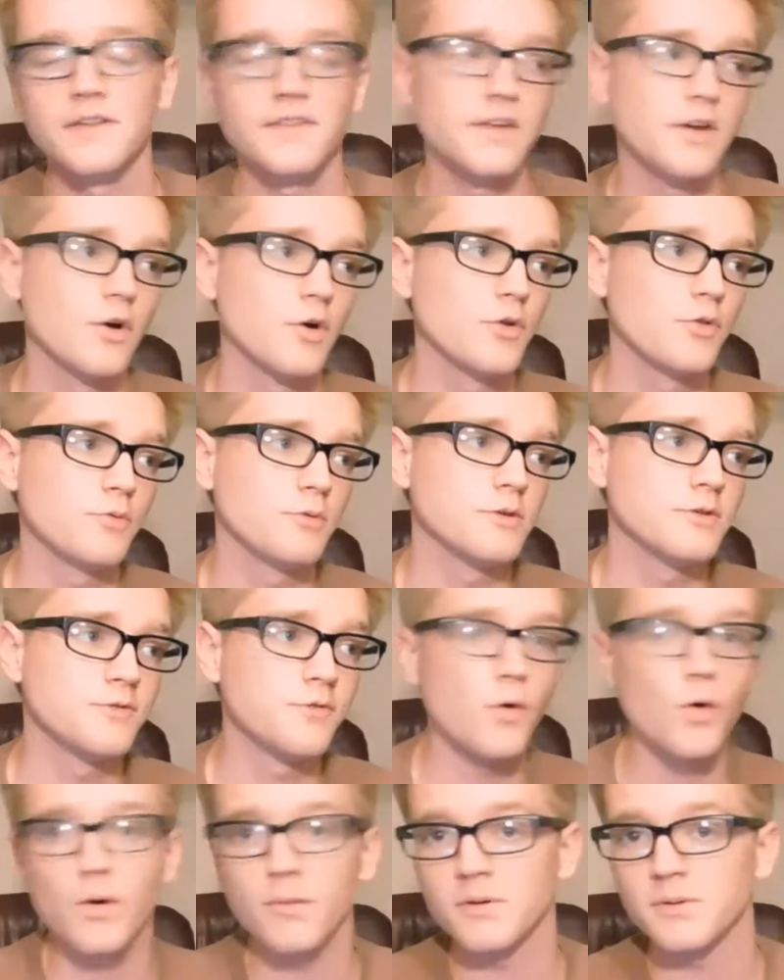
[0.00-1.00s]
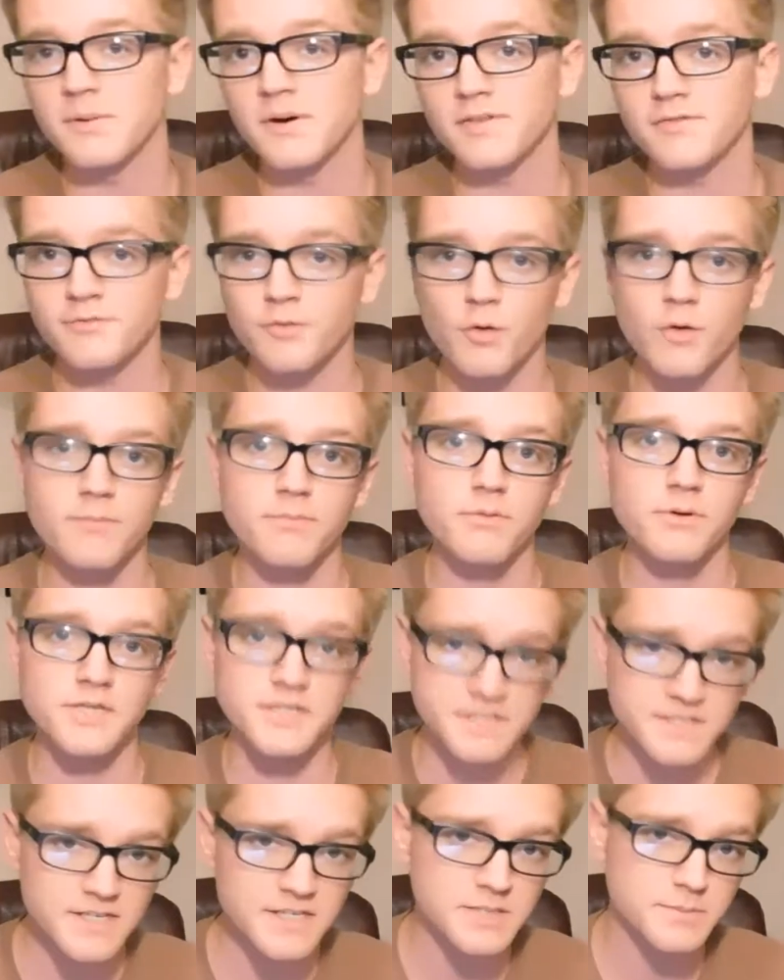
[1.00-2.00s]
The Earth was formed about
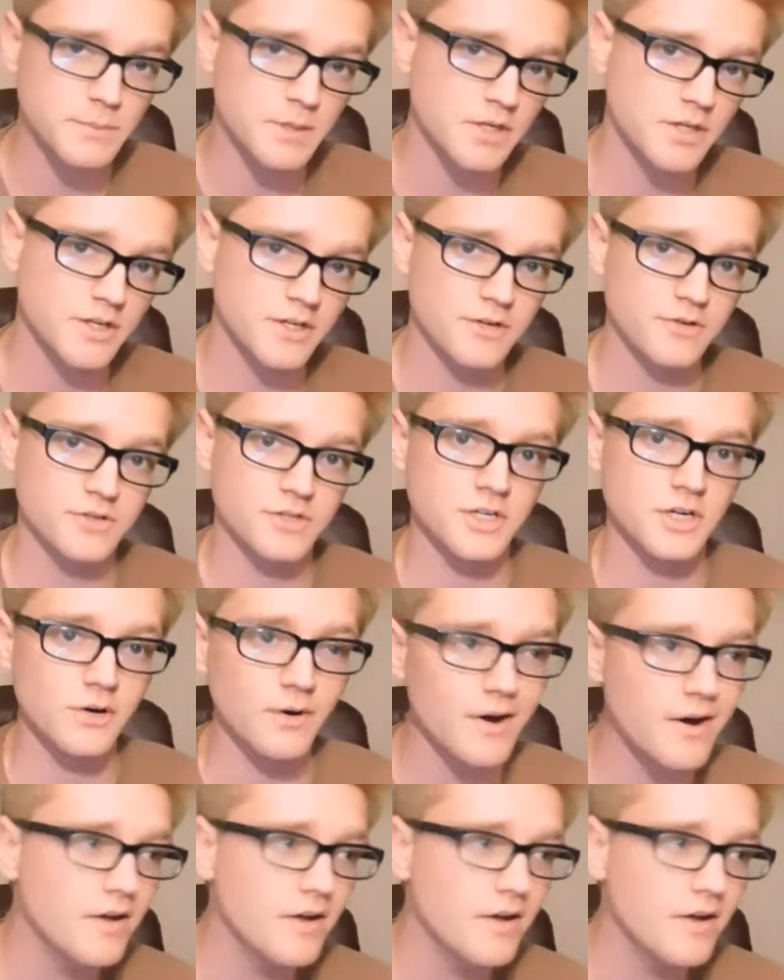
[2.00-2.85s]
4.6 billion years ago,